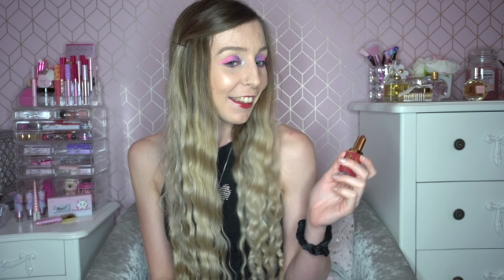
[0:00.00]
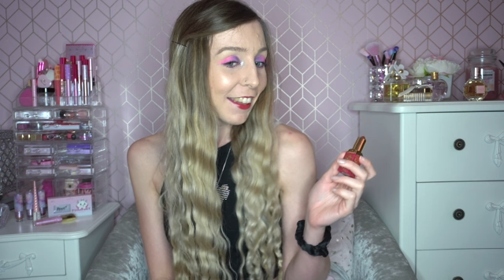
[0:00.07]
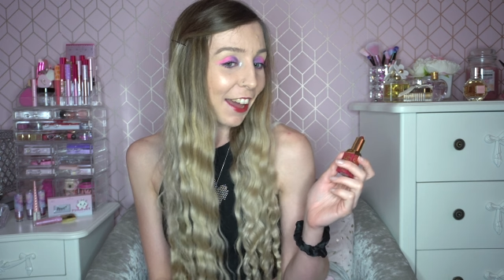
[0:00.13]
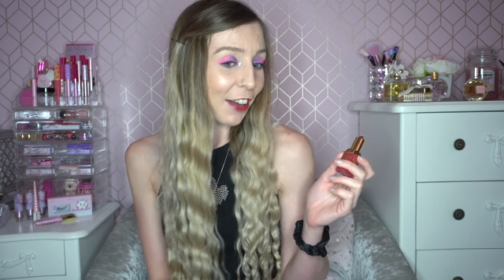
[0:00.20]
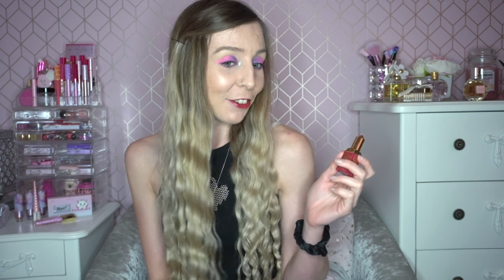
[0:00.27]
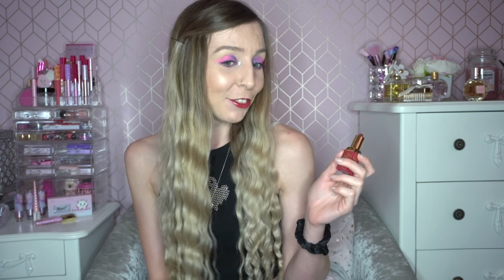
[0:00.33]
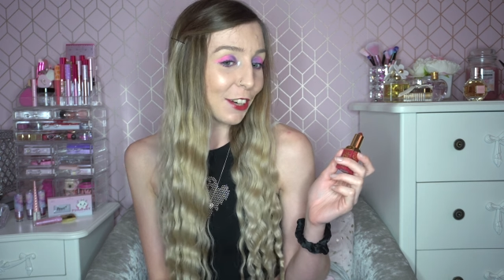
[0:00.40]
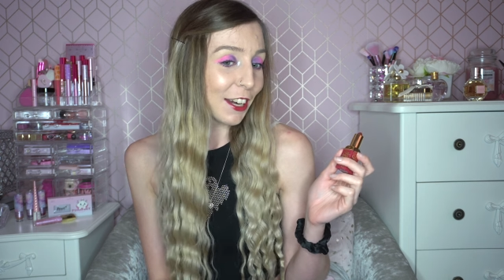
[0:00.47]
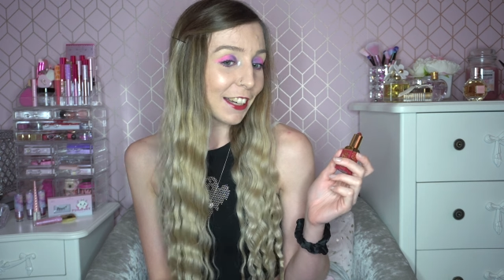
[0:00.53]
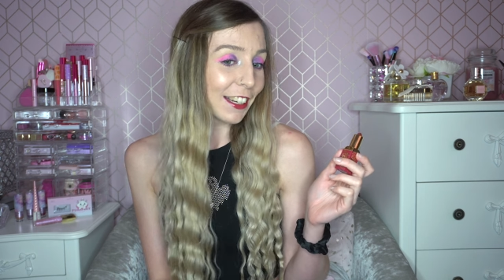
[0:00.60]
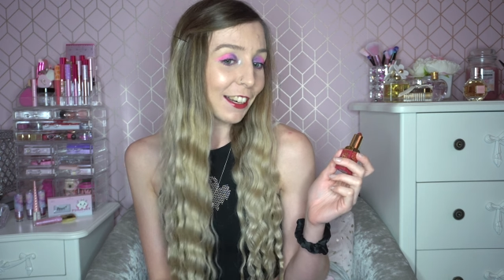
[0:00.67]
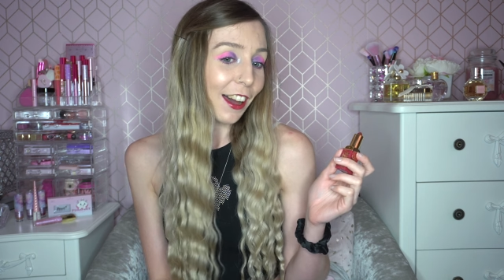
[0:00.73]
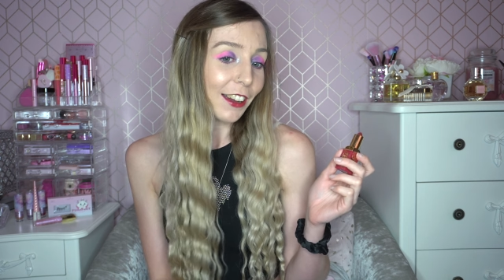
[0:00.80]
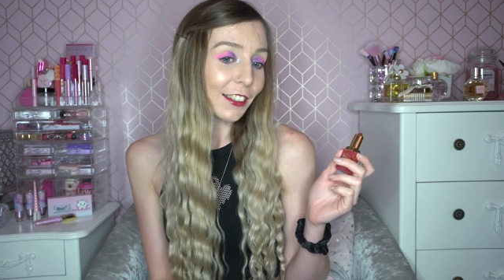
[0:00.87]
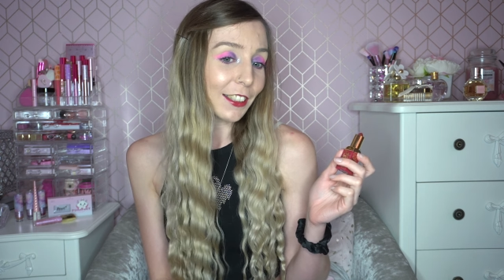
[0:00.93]
I really
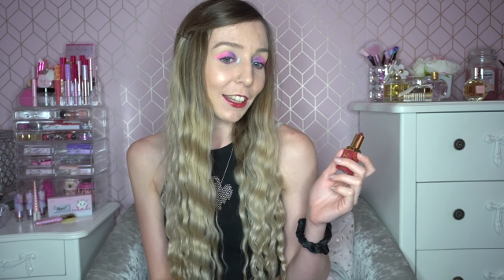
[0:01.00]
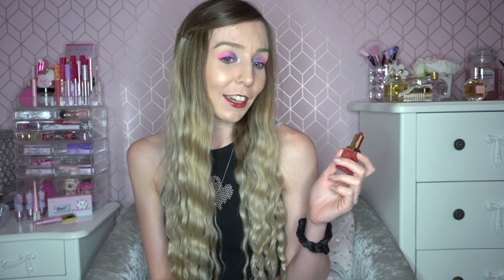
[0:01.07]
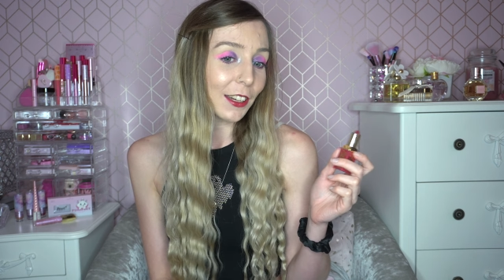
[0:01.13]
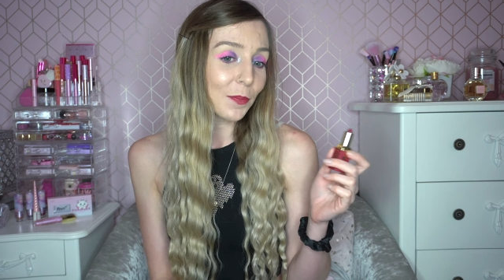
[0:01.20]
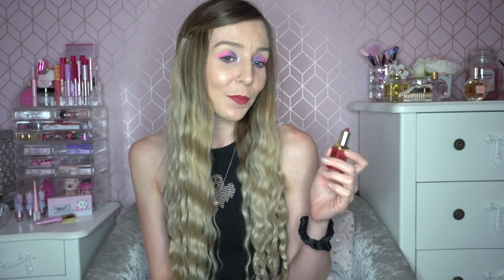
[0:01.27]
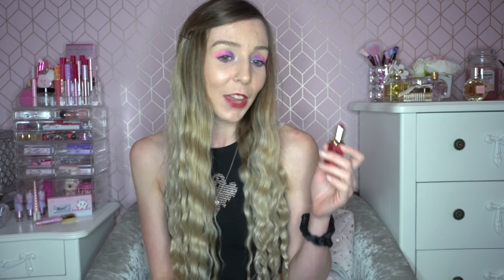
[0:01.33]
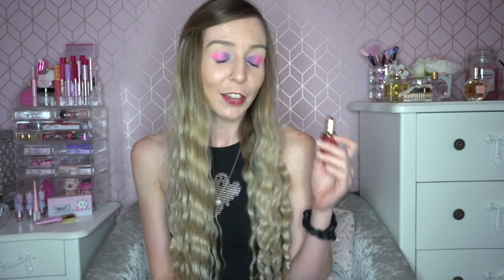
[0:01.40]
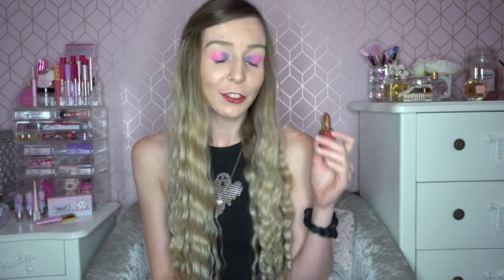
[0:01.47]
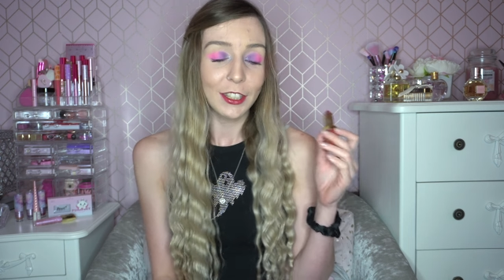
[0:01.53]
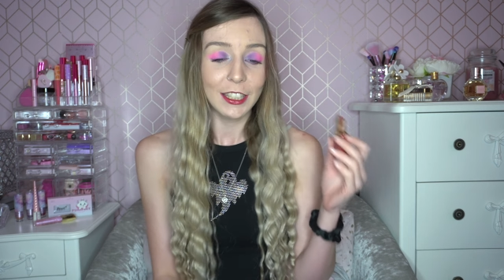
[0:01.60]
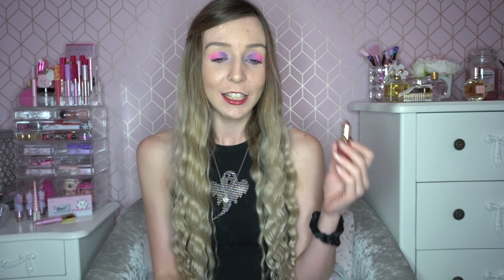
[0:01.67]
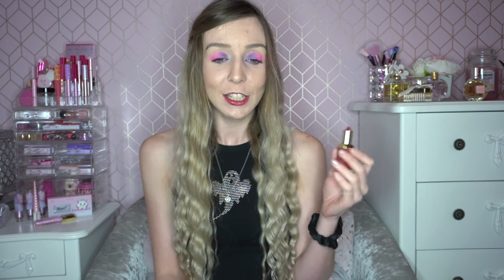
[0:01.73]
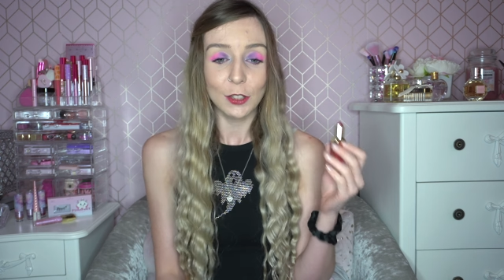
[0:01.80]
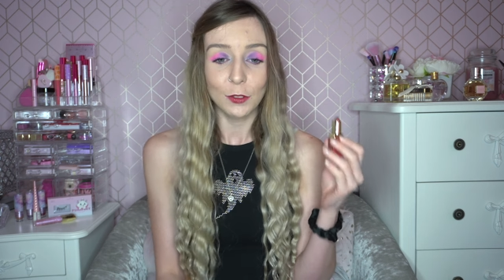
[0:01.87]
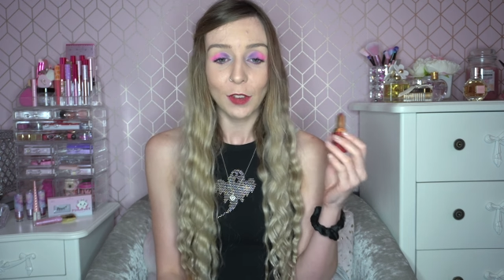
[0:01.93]
like it. I
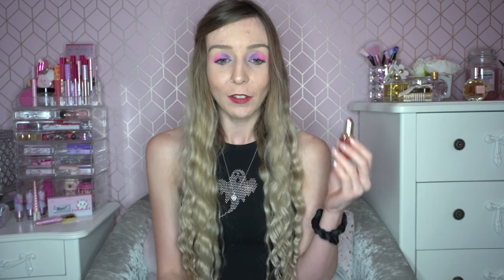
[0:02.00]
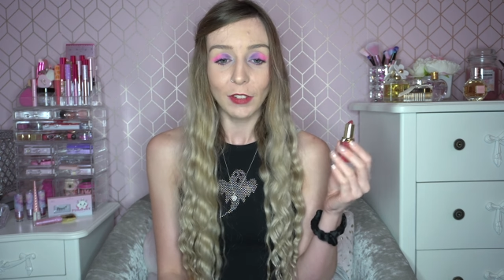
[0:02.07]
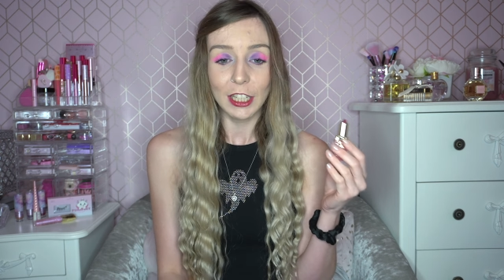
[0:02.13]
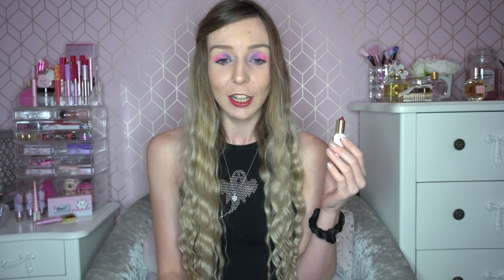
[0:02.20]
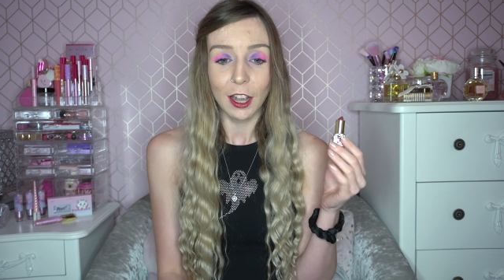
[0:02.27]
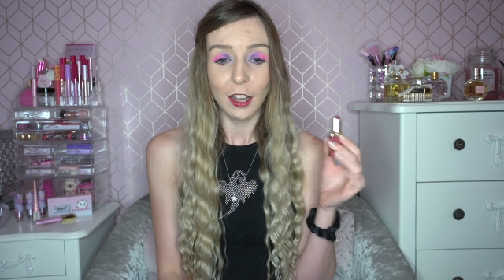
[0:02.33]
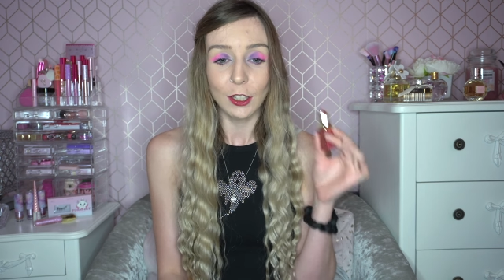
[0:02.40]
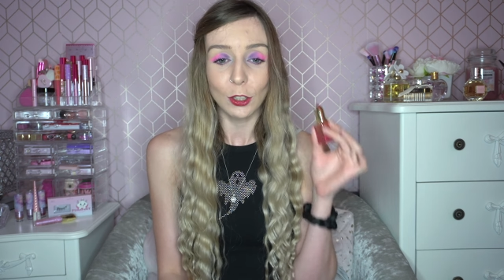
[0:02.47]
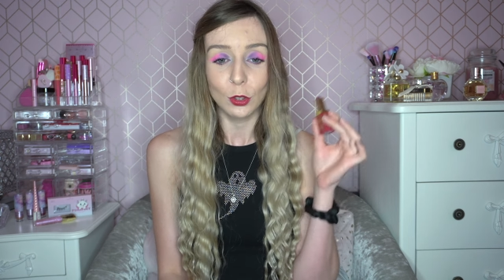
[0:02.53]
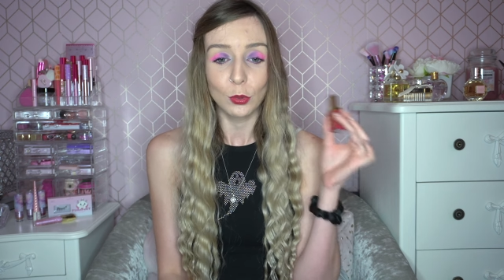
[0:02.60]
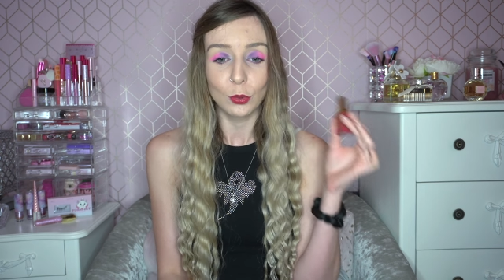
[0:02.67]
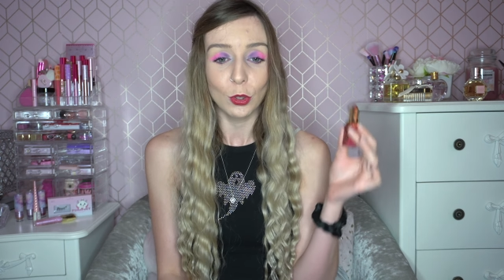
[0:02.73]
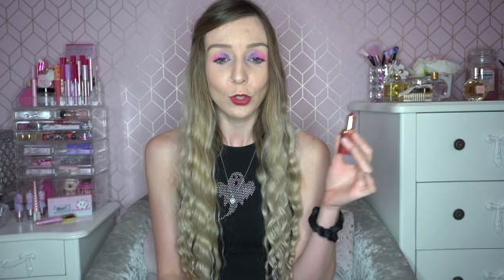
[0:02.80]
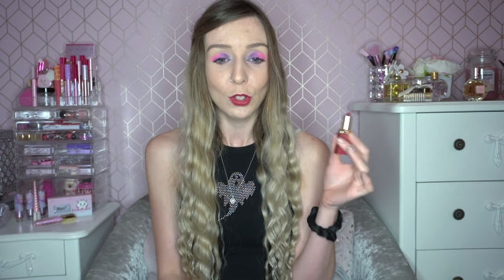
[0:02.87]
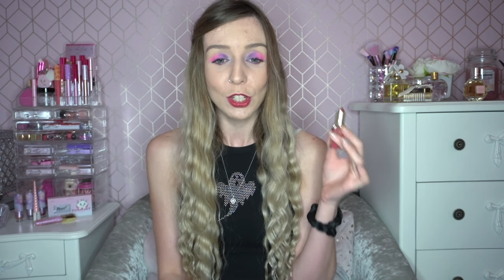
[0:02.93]
think it's a very kind of
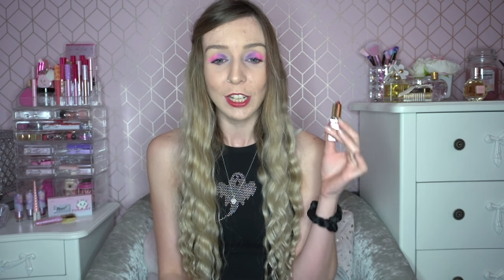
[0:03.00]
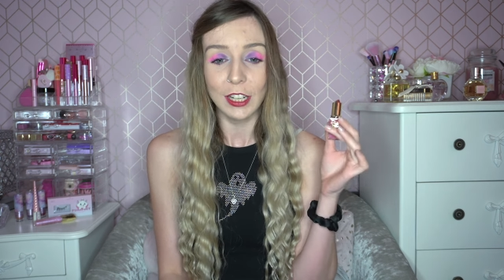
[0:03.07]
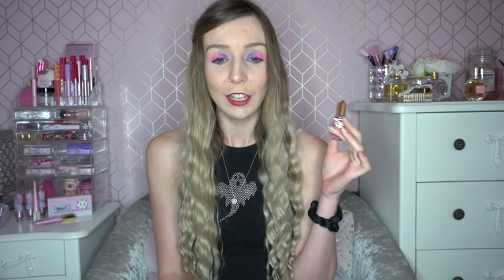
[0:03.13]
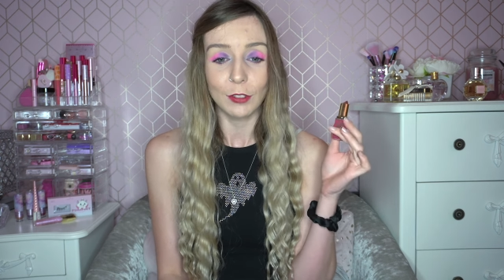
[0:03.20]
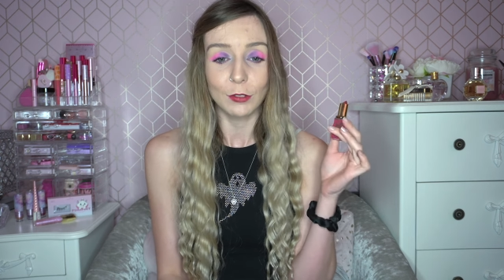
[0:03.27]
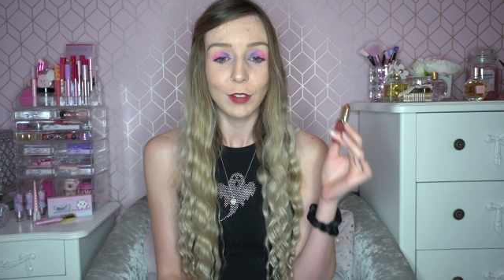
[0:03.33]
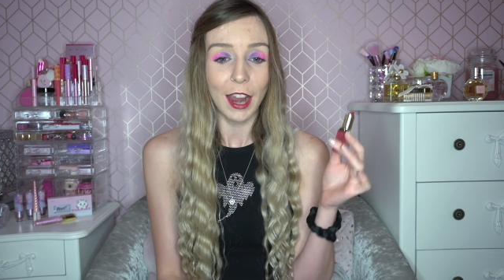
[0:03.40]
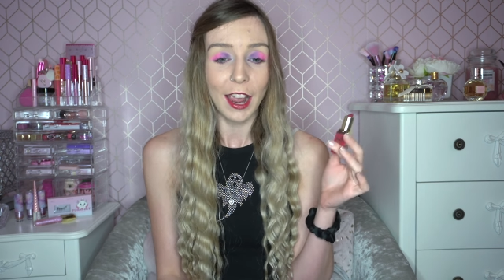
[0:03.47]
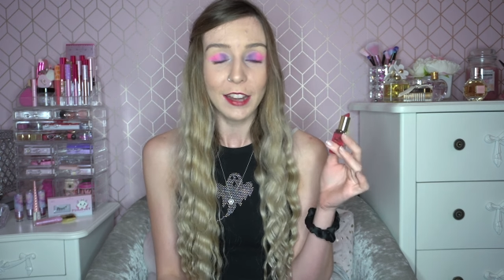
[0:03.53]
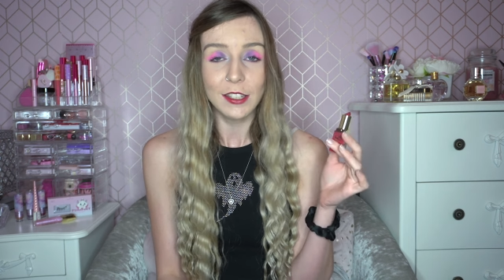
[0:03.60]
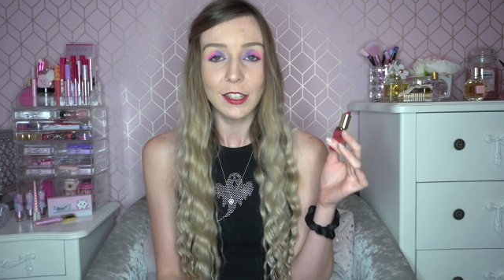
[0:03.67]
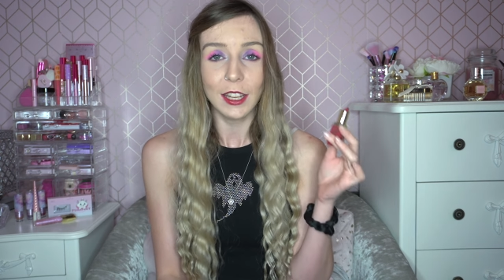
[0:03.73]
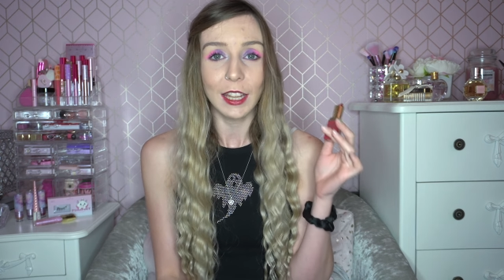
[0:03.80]
grungy red.